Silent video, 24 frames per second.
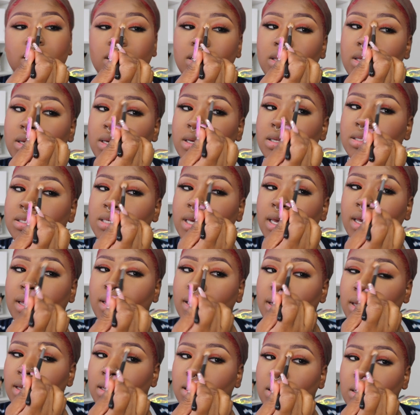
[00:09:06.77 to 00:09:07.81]
These
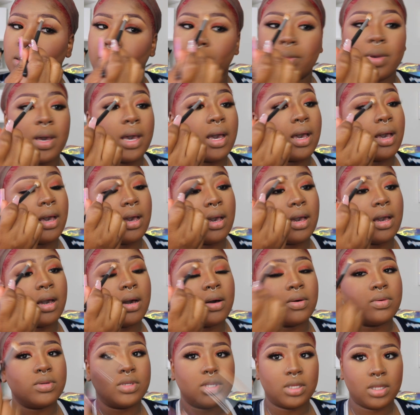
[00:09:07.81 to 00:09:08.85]
came
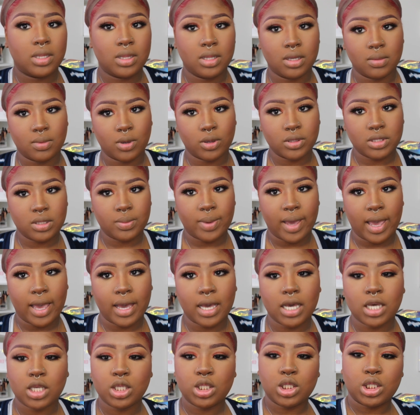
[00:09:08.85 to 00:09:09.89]
out the
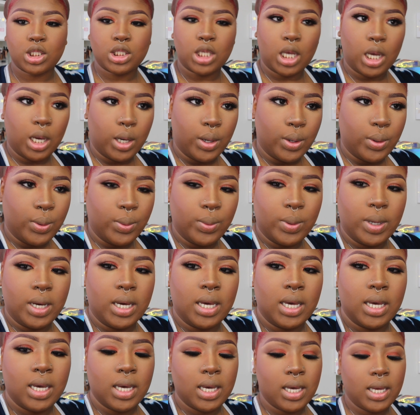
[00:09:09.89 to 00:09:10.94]
multi-pack. So
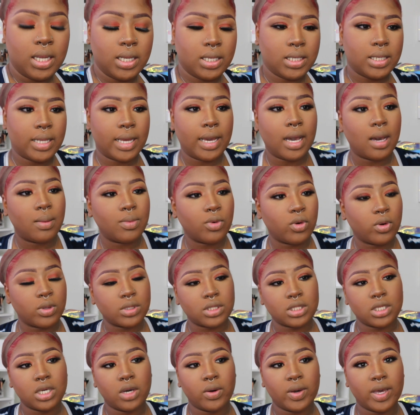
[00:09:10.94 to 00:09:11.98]
now I'm going
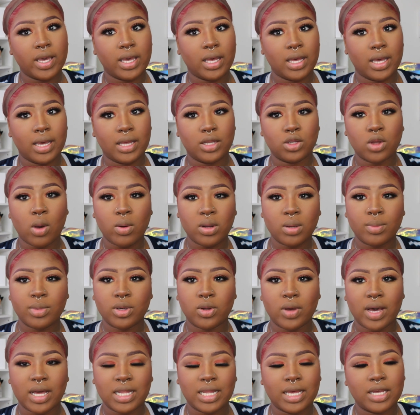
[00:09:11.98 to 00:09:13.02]
to go ahead and don't want to
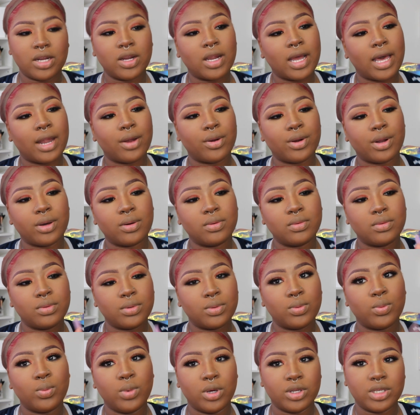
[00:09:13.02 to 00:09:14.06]
put on highlighter. I don't know
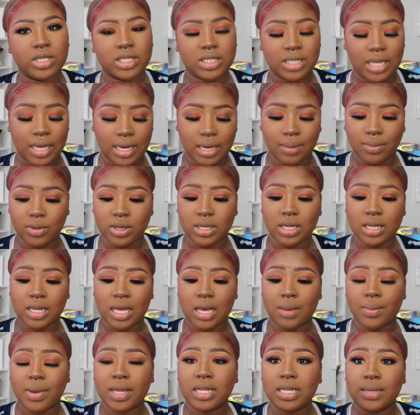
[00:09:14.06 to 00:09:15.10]
will decide. I'm going to
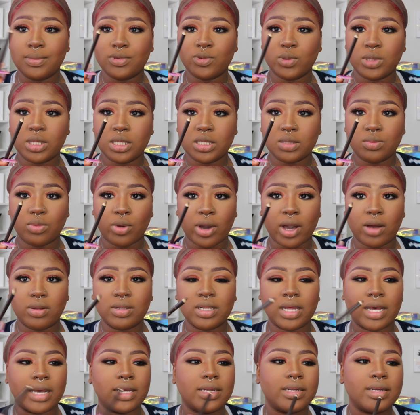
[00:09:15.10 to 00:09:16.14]
line my lips with this
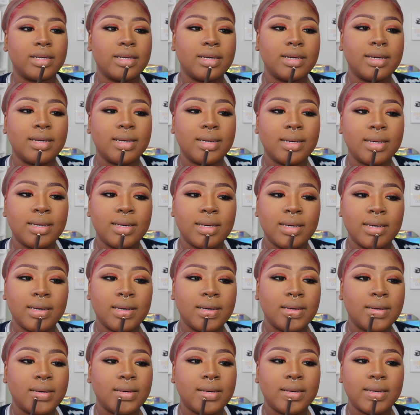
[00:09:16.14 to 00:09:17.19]
brown liner.
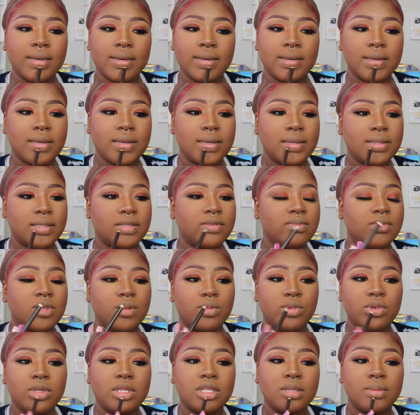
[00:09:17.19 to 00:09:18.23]
It's just from the
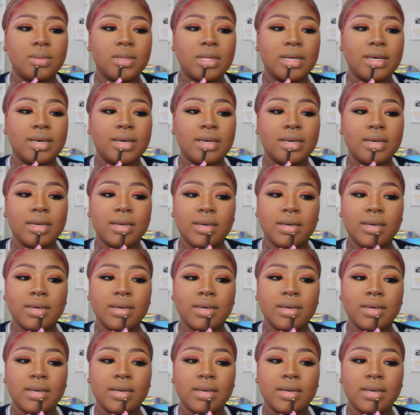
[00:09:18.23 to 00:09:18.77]
Beauty Supply.